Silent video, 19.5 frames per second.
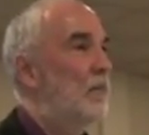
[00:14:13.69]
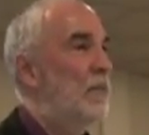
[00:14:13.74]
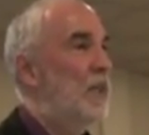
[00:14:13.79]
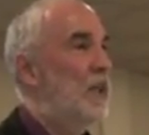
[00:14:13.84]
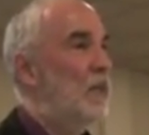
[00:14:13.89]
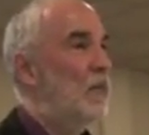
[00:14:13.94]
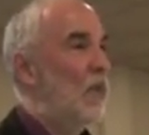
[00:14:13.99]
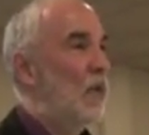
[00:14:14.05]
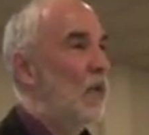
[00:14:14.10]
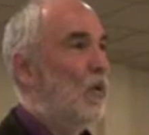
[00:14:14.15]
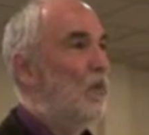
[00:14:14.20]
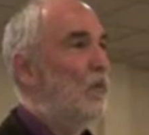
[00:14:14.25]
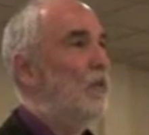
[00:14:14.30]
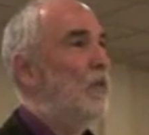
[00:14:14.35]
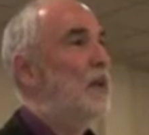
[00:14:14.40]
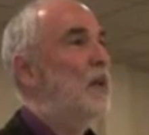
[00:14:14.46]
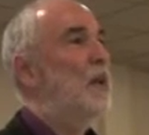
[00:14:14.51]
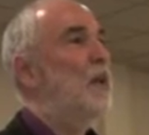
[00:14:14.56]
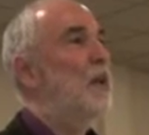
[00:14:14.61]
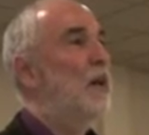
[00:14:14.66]
B-roll
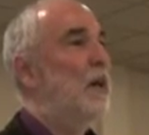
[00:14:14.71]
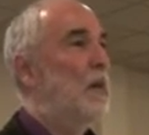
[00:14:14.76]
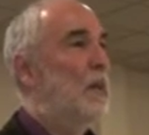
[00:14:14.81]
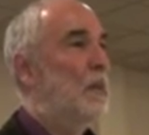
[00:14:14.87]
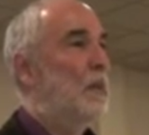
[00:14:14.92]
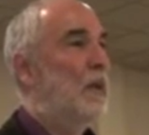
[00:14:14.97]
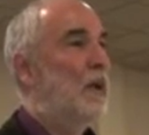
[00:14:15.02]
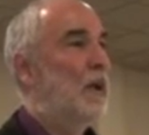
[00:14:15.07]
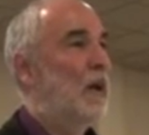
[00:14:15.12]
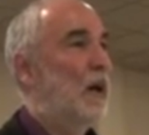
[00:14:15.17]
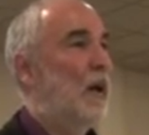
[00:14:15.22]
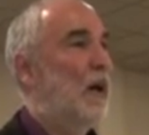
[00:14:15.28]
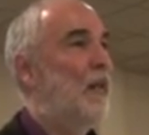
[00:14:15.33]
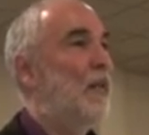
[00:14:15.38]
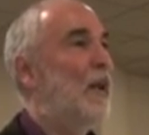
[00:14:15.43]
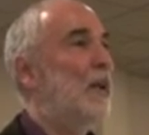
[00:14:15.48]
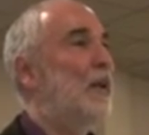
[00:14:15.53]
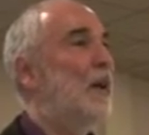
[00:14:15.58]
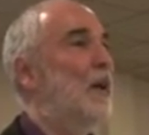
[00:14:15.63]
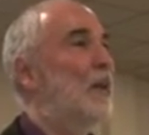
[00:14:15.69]
video, all
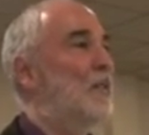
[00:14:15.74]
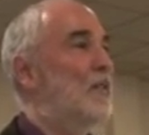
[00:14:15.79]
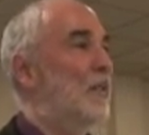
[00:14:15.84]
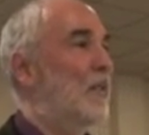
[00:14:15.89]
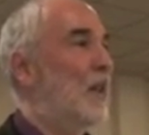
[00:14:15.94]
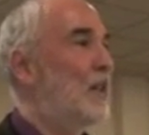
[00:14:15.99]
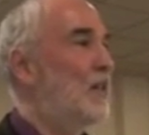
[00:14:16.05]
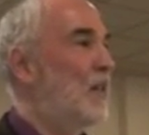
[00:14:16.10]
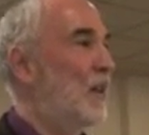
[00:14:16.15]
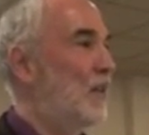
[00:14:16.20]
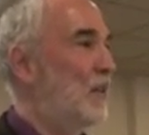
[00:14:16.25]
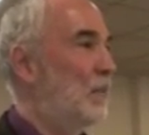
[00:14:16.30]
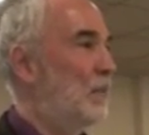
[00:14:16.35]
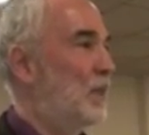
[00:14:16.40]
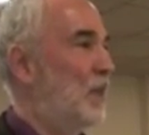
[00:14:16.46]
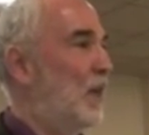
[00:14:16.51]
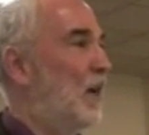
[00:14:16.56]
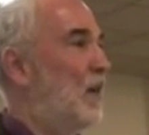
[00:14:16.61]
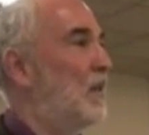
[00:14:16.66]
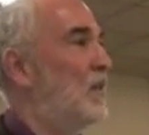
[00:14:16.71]
that kind of stuff. That's how the
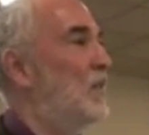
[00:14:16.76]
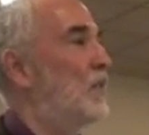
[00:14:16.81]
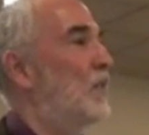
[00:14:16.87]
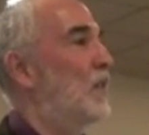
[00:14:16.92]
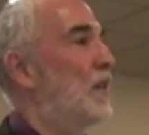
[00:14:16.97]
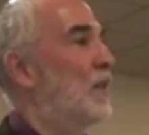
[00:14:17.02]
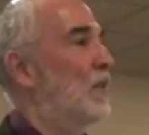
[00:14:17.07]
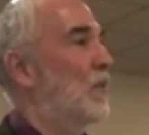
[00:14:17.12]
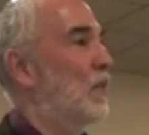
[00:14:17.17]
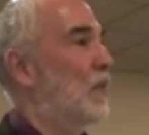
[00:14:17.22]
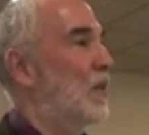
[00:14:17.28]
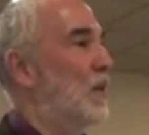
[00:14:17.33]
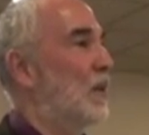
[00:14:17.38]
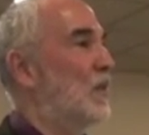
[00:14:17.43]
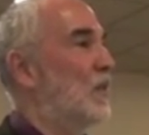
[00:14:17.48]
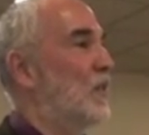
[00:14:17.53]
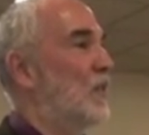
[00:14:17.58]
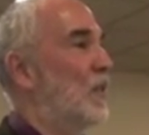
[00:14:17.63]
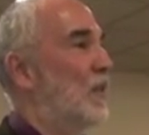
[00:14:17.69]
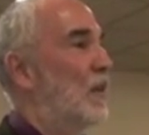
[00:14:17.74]
blogosphere
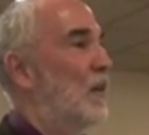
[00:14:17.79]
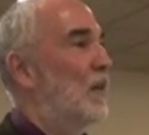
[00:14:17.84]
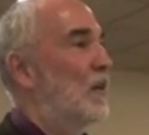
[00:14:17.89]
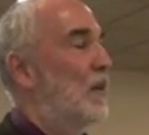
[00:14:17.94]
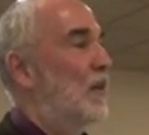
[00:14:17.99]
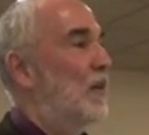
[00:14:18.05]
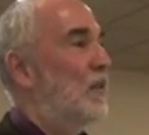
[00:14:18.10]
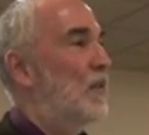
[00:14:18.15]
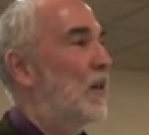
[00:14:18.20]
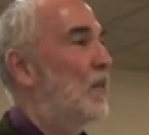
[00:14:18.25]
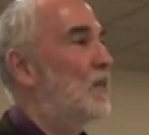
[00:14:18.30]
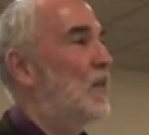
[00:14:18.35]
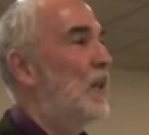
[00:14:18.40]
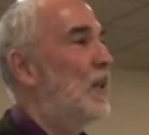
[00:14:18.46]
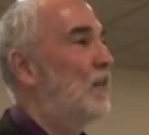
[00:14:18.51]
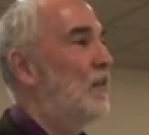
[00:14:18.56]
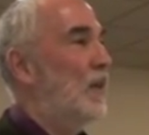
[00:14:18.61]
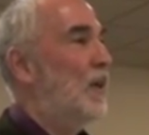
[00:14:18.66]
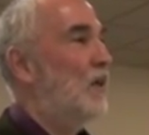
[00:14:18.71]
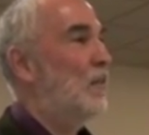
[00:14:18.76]
works. That's how
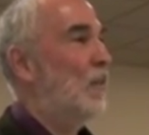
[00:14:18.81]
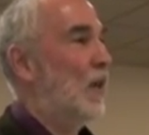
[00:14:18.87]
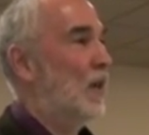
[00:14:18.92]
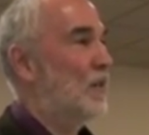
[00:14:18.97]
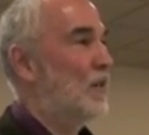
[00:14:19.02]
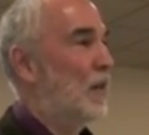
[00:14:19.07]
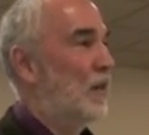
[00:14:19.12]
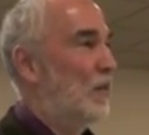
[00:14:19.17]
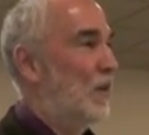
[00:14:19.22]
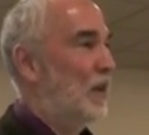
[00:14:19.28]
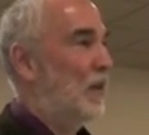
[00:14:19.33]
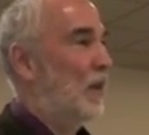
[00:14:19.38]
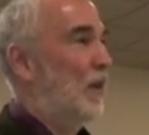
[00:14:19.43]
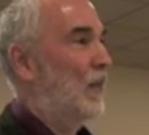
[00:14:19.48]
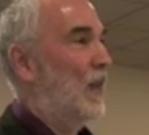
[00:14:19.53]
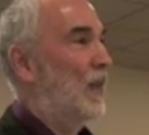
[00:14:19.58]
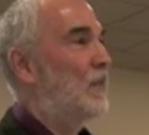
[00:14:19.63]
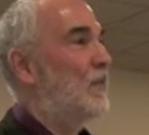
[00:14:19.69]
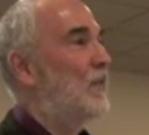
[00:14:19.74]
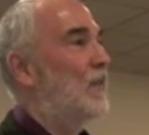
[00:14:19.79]
TV works. They want
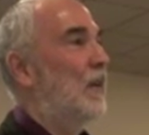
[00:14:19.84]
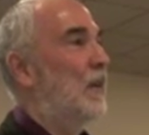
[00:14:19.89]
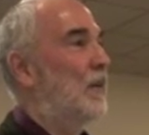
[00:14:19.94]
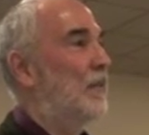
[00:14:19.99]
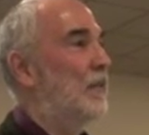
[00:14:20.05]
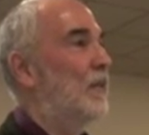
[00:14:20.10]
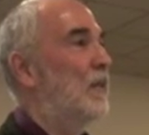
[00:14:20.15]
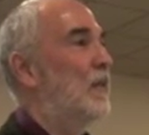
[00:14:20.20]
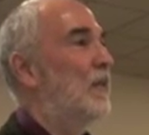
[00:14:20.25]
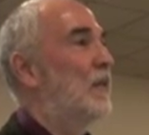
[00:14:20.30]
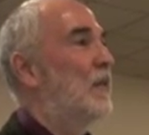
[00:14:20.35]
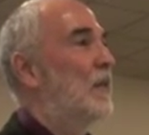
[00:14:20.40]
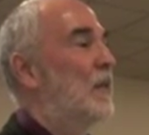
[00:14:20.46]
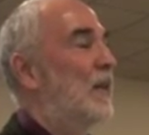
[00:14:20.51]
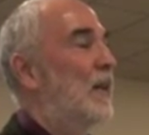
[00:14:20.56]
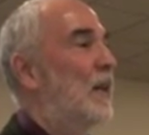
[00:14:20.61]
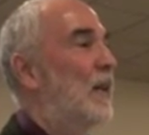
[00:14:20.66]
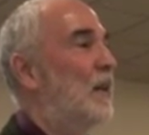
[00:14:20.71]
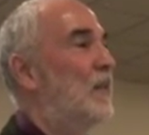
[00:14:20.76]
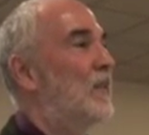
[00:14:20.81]
all that stuff
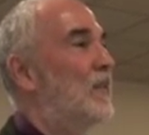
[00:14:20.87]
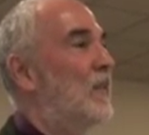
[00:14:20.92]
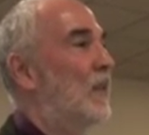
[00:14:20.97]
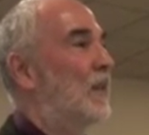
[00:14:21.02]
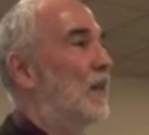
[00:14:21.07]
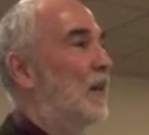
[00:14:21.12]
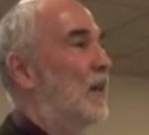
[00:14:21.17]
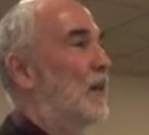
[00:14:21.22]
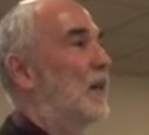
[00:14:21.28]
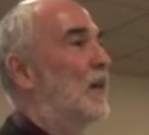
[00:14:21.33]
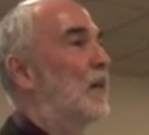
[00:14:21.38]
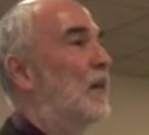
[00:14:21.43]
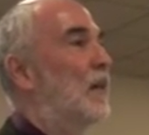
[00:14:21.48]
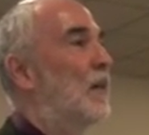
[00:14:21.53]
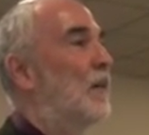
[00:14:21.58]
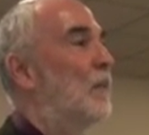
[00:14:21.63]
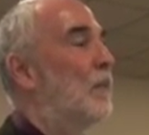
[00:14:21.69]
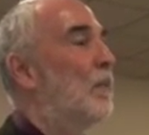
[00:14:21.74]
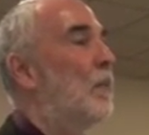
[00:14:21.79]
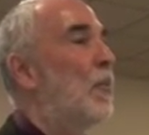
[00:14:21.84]
instantly.
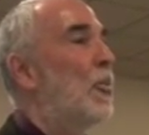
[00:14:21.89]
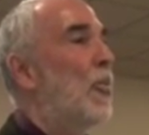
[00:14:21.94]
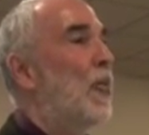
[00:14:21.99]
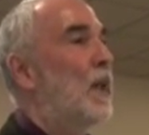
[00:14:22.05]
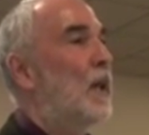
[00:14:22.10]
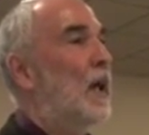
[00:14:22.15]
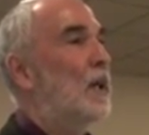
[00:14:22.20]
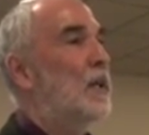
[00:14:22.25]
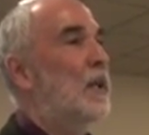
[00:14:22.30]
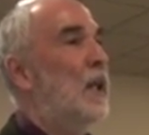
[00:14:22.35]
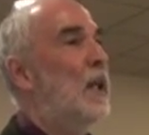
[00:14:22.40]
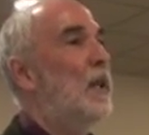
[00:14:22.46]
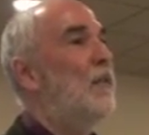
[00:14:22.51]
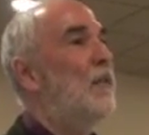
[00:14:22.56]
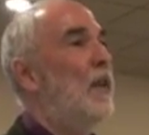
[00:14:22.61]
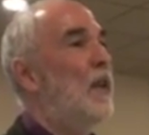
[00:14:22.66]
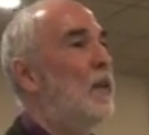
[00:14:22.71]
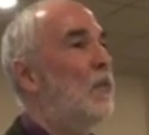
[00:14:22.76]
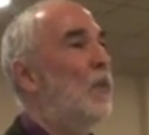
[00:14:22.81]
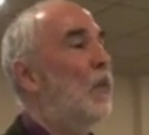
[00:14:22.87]
Like
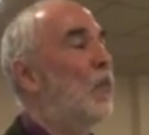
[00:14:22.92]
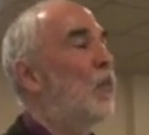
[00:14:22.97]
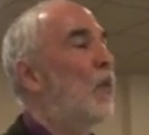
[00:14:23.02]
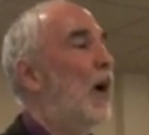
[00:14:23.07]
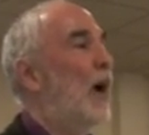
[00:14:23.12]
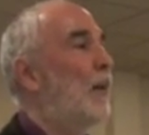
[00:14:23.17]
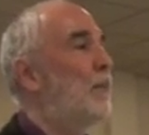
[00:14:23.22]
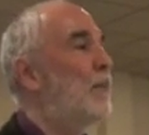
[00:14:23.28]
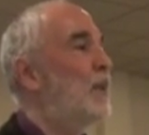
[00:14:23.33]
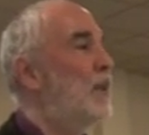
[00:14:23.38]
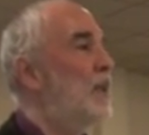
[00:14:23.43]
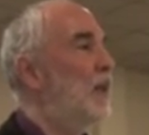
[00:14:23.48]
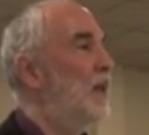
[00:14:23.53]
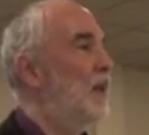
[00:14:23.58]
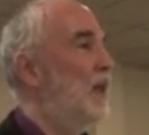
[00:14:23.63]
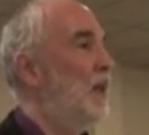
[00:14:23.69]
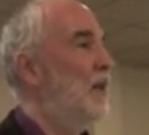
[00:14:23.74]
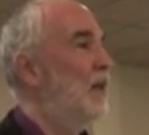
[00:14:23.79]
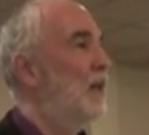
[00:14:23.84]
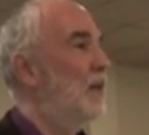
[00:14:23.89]
TV will
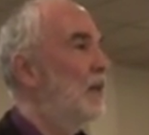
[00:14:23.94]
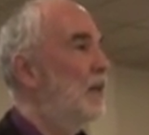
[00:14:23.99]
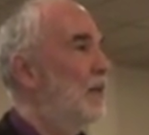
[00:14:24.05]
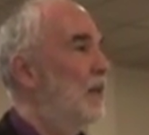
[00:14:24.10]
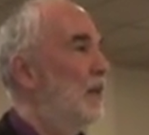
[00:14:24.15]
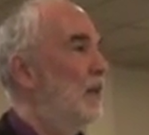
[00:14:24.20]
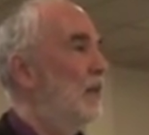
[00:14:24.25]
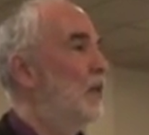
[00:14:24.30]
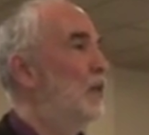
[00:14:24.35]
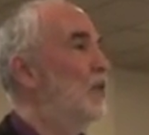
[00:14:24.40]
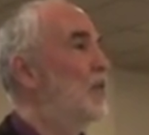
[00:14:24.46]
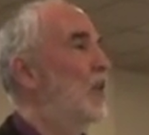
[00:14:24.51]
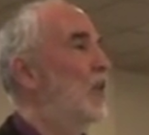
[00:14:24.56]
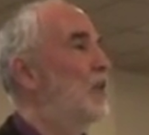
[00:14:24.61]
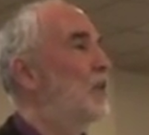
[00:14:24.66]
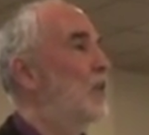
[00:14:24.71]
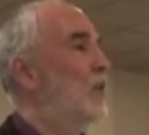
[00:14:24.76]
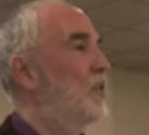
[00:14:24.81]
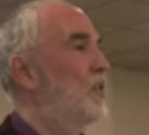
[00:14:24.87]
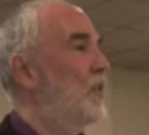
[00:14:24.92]
rapidly lose
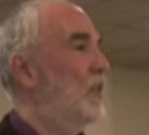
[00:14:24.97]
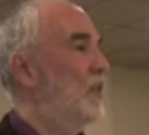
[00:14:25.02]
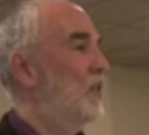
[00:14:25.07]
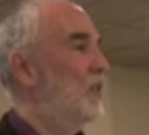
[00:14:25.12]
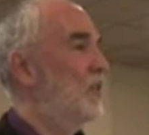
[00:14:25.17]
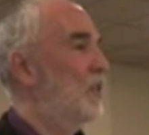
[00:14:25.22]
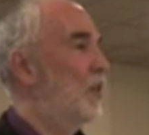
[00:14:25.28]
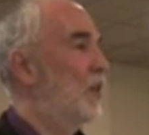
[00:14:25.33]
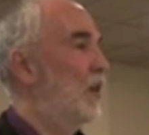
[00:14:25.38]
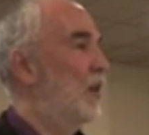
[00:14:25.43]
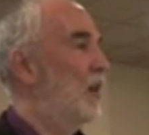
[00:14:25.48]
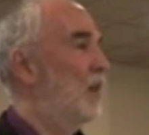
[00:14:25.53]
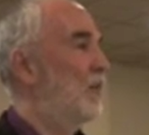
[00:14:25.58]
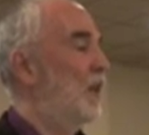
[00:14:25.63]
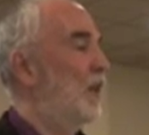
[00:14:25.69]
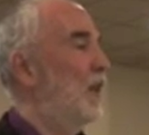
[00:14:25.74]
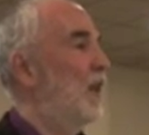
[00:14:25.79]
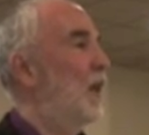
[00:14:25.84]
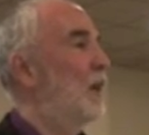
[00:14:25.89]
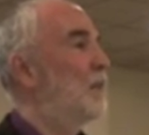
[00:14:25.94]
interest in a story if
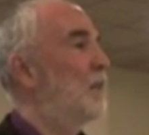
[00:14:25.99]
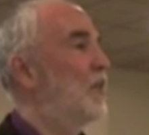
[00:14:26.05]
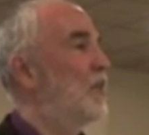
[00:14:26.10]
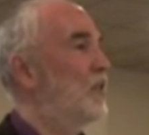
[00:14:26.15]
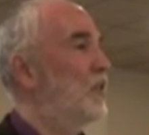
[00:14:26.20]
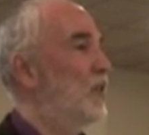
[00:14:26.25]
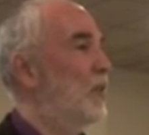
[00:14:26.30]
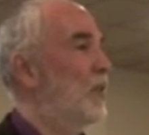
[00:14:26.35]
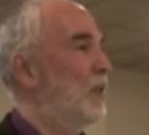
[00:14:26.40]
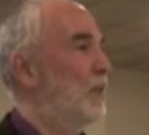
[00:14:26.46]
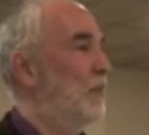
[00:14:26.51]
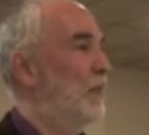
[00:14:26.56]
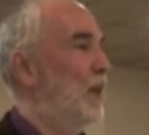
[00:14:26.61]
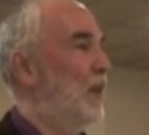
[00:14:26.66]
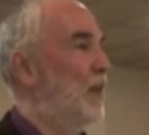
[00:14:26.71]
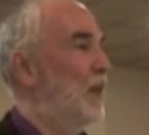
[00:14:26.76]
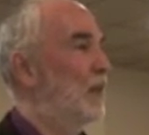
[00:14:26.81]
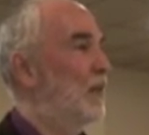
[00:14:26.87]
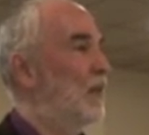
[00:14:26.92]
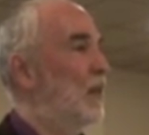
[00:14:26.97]
they can't pursue it
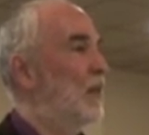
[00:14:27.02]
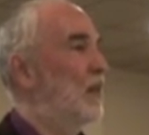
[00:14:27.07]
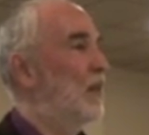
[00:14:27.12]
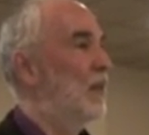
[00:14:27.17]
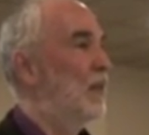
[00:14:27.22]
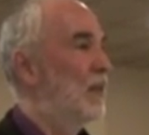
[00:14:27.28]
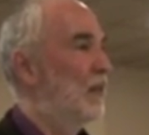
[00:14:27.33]
immediately.